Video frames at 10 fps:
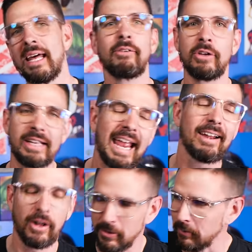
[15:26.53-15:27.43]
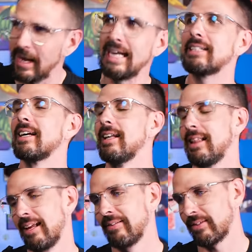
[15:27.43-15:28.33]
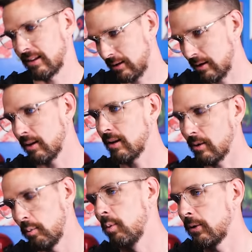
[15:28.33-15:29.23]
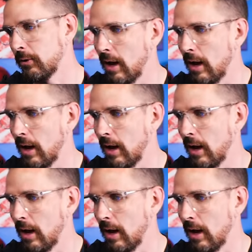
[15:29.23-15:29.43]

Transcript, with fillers: whatever, you can't unwrite Word